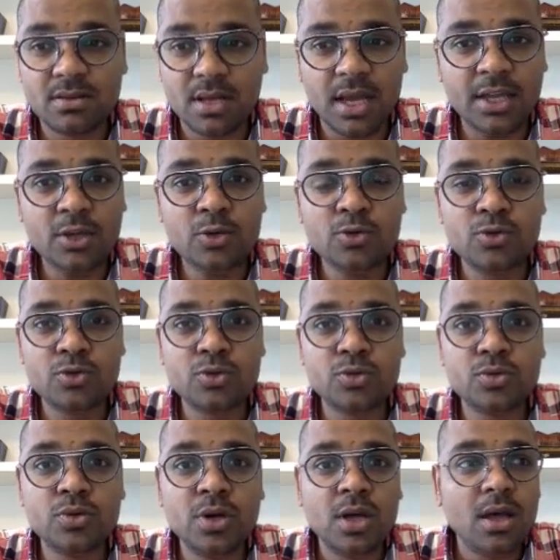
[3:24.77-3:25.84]
I used
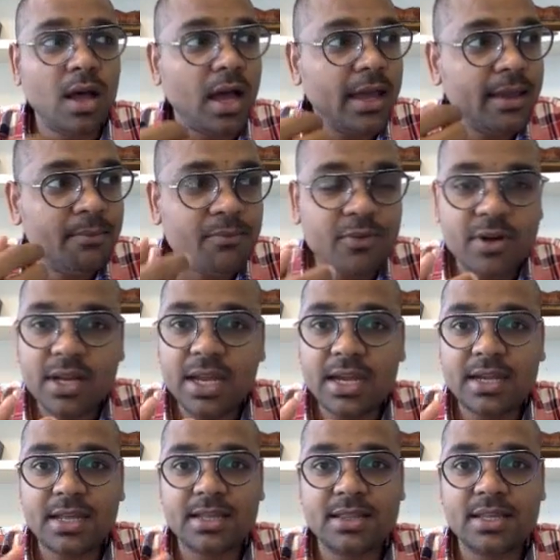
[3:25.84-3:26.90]
to. I am
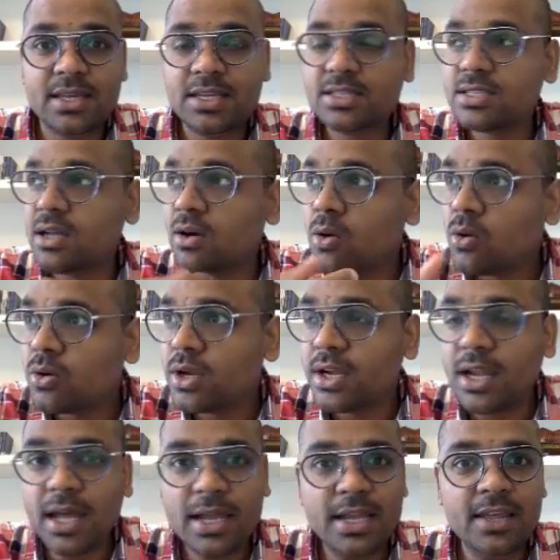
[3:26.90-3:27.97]
forgetting things. Oh,
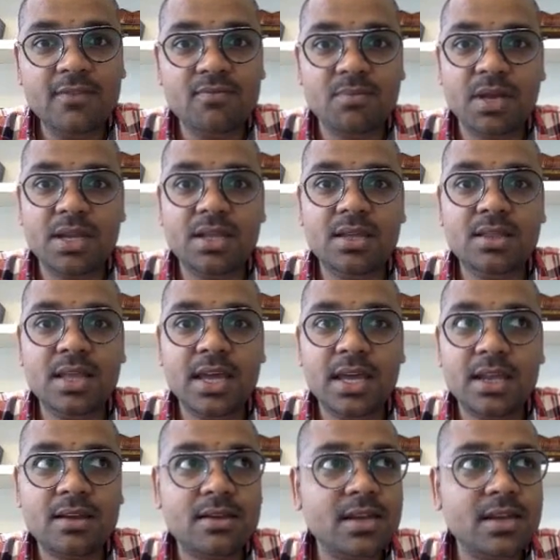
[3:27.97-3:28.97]
did I leave money there?